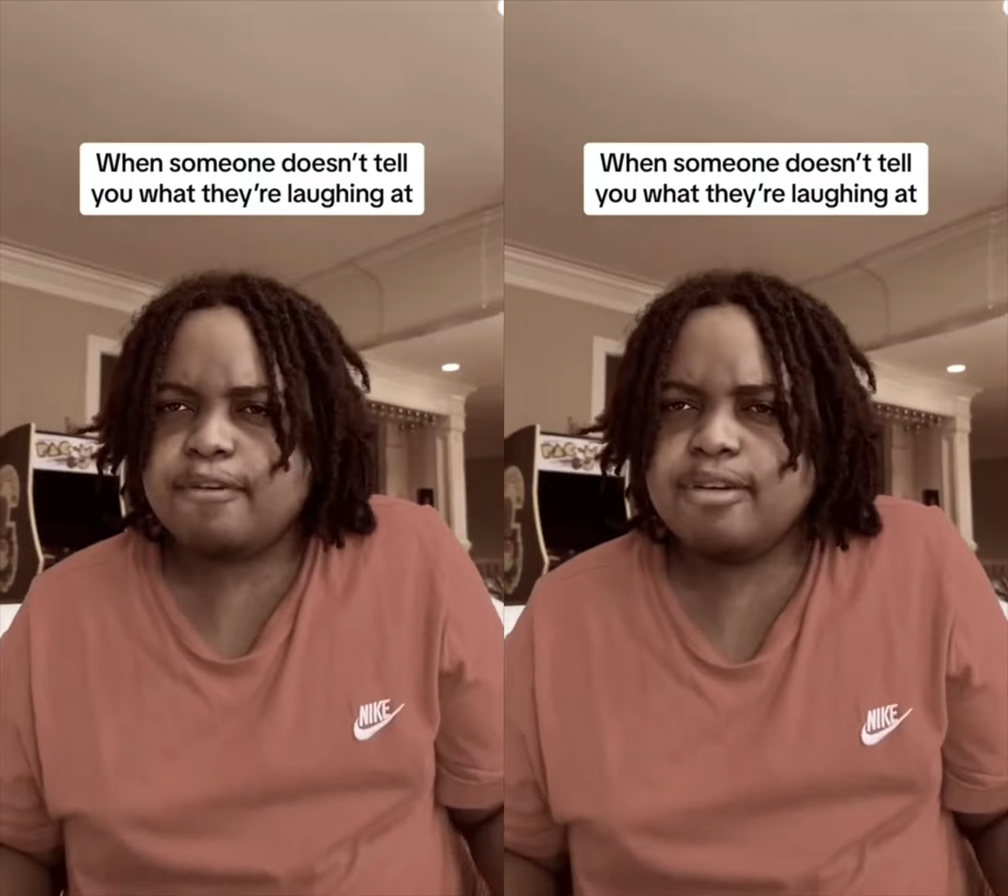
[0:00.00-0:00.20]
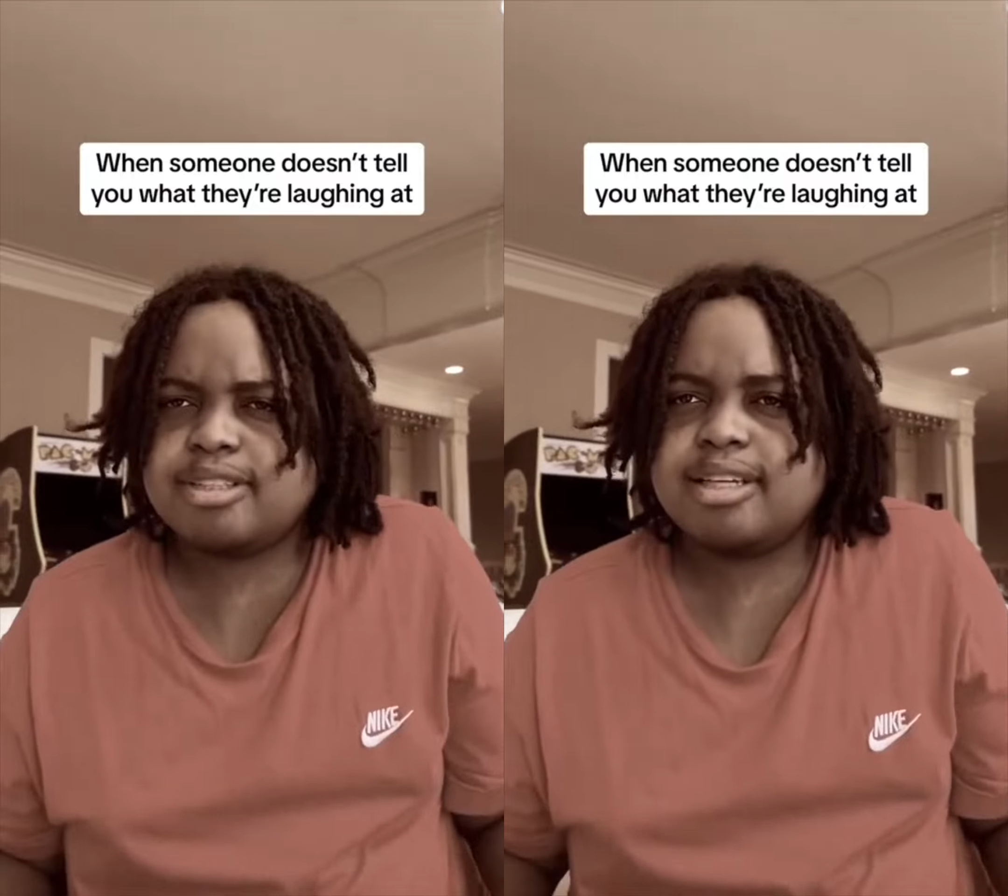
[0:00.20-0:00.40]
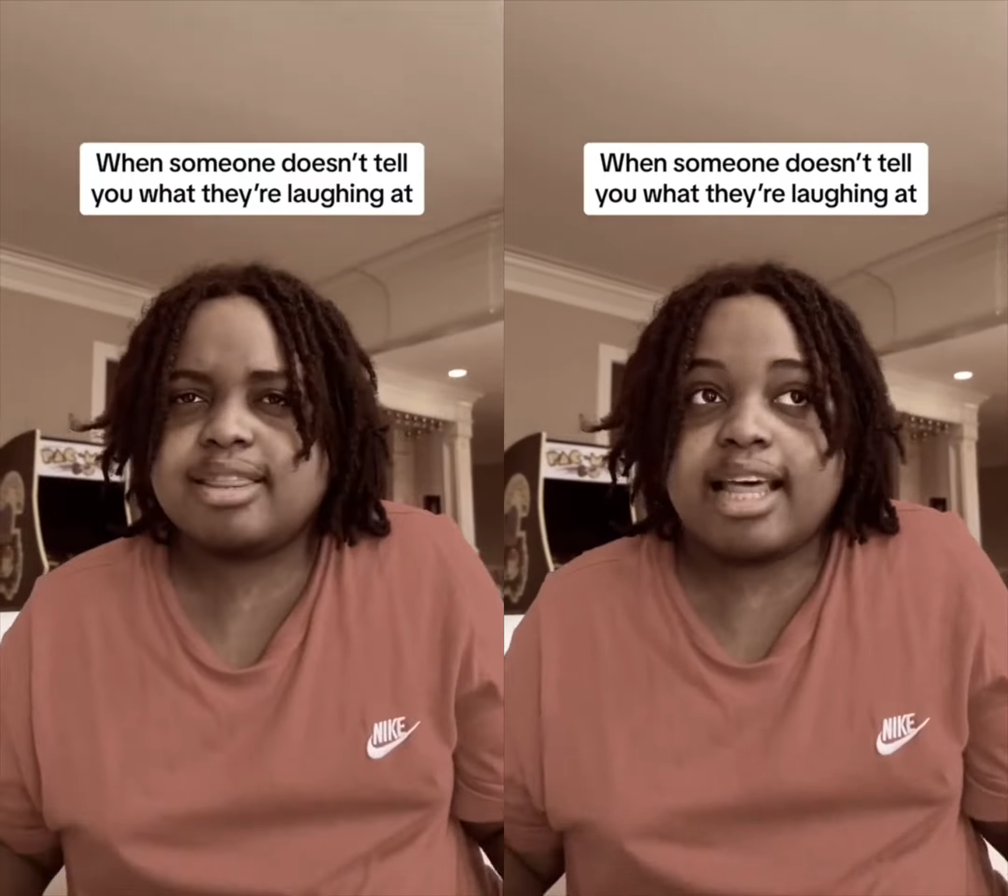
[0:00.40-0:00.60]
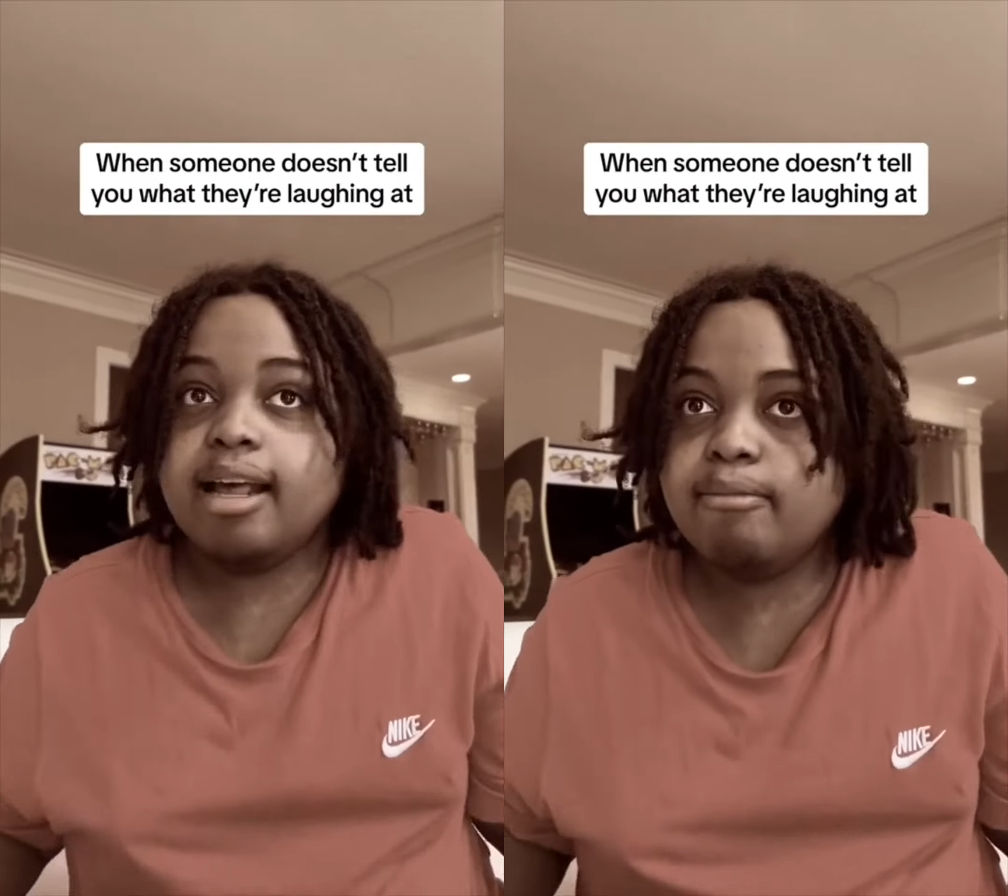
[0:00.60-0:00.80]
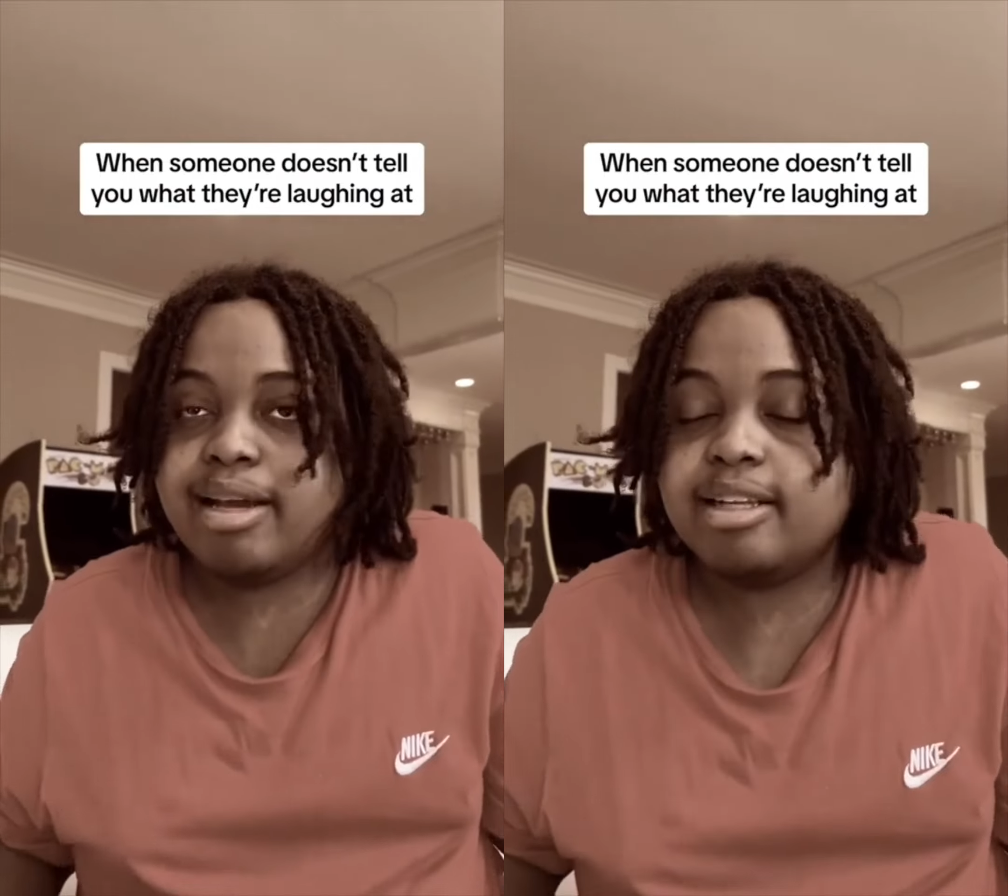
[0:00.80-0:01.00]
and then we
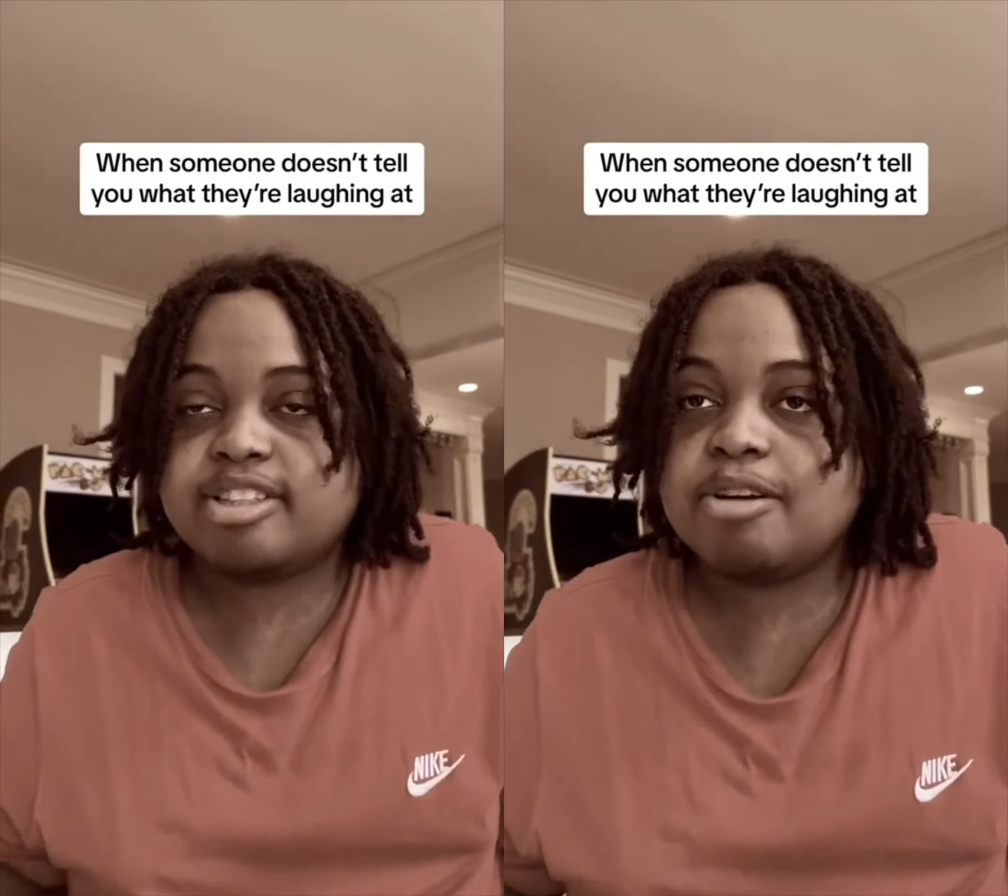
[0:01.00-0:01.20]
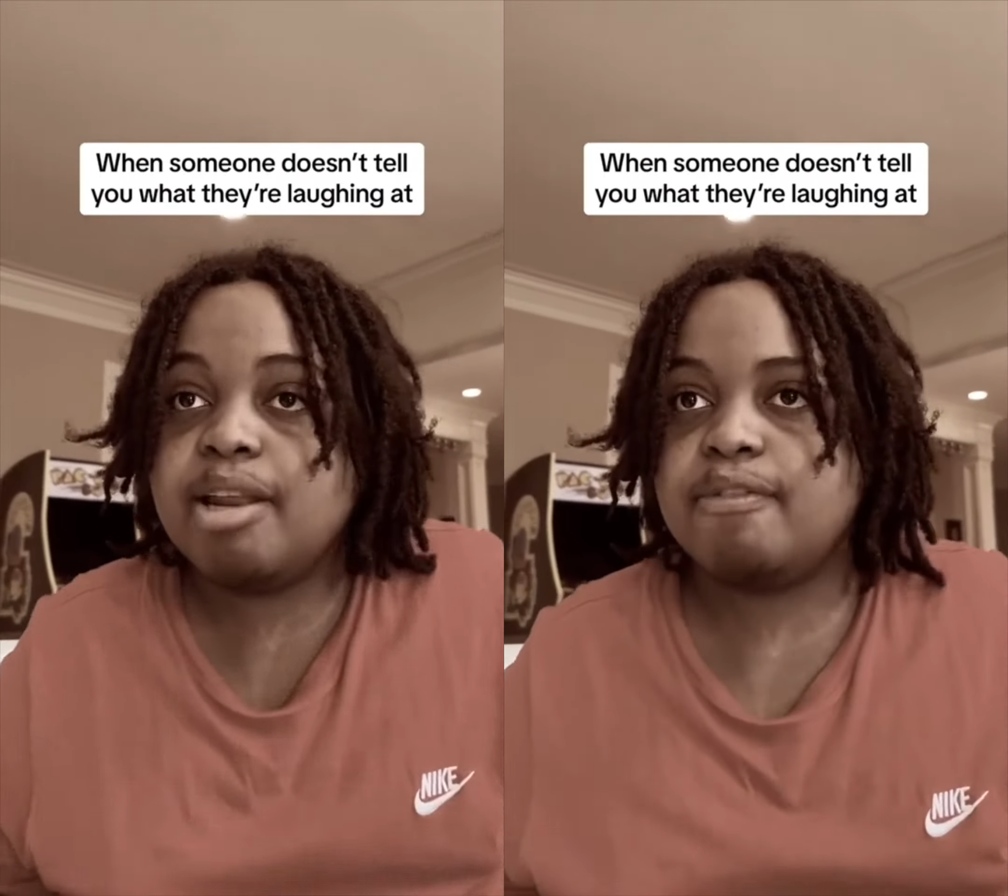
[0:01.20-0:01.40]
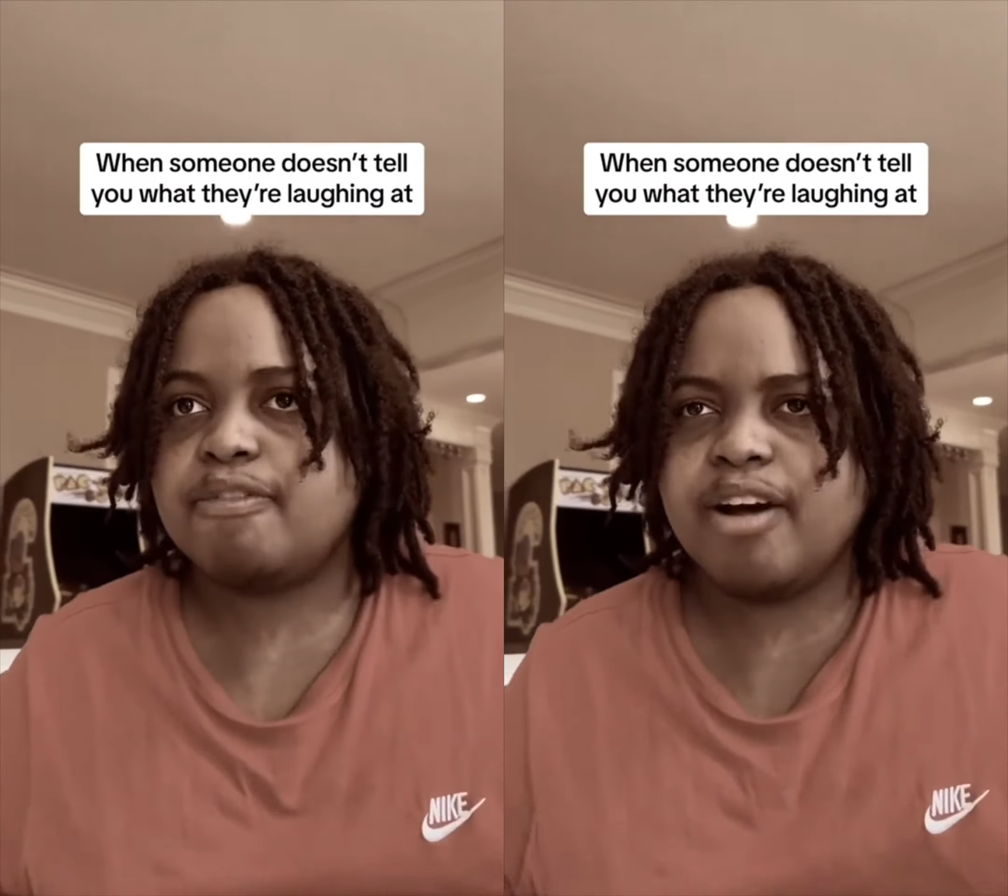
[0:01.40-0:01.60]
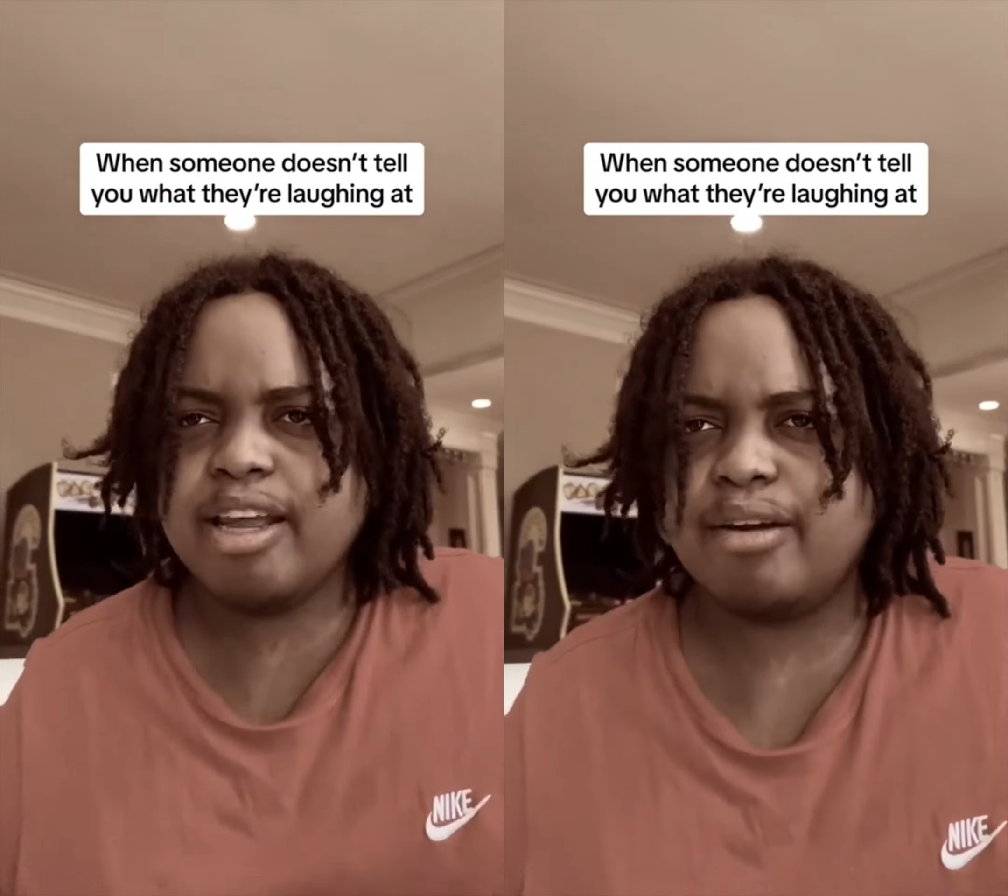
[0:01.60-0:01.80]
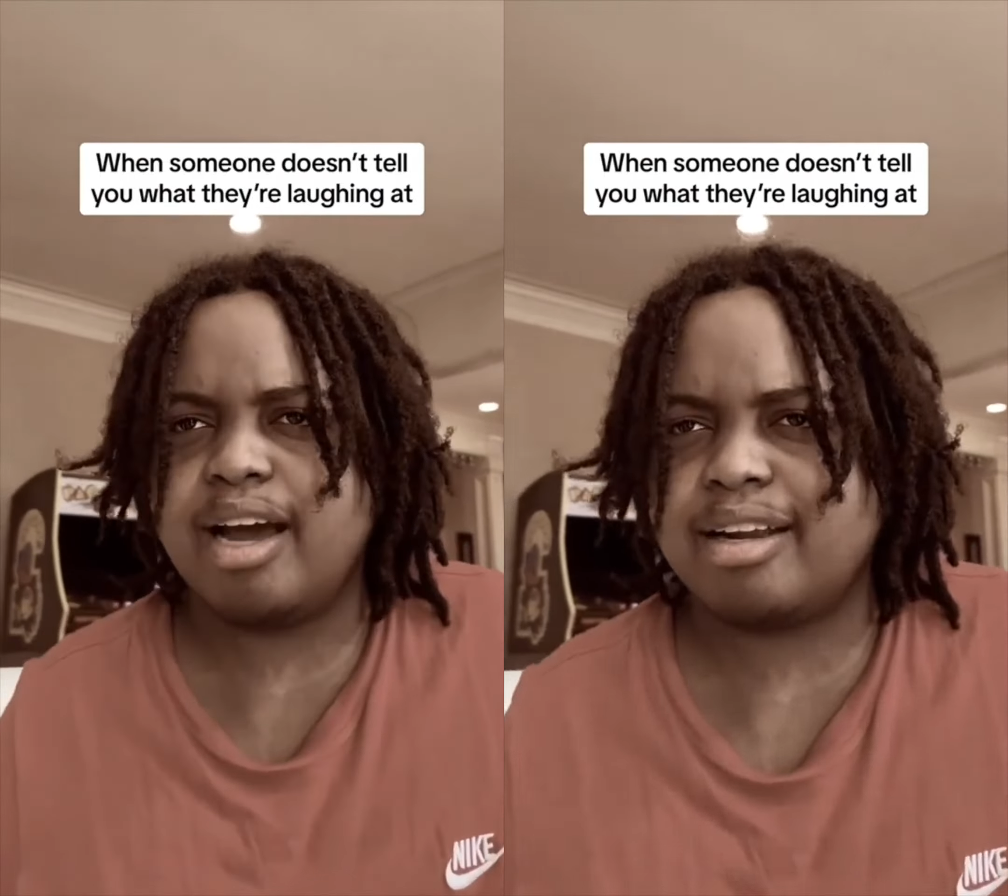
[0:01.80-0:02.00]
determine if it's funny or
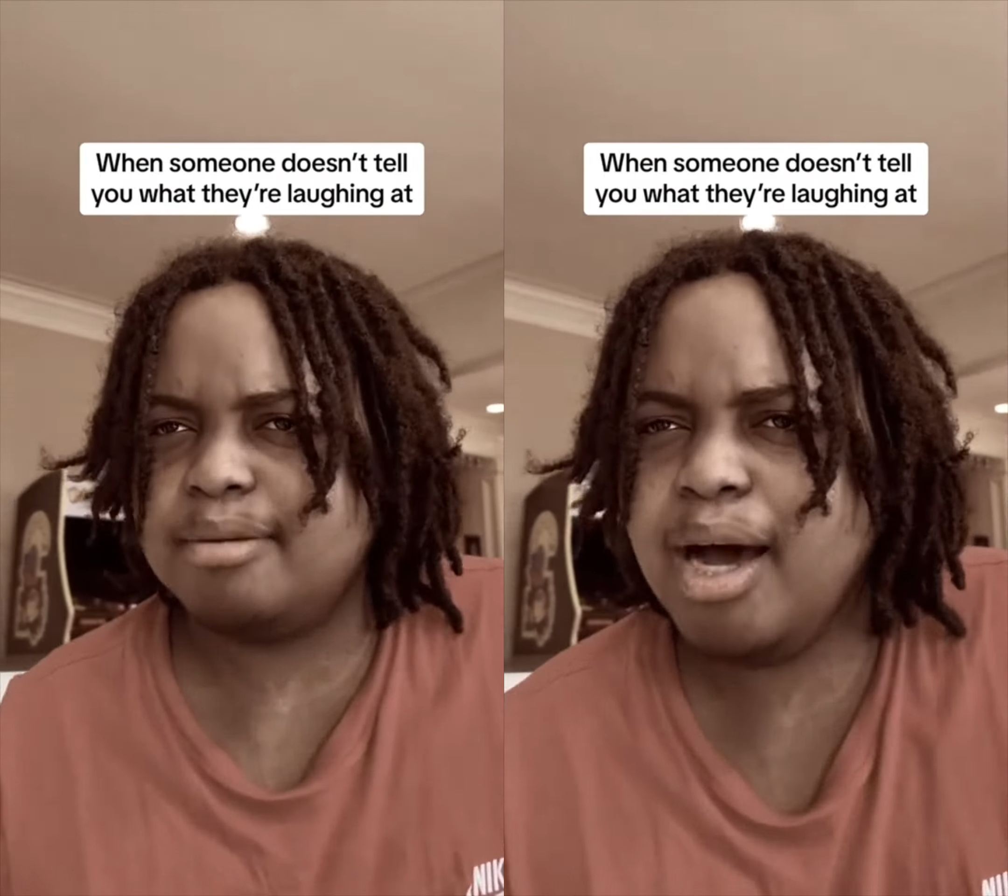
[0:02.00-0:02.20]
not? Come on.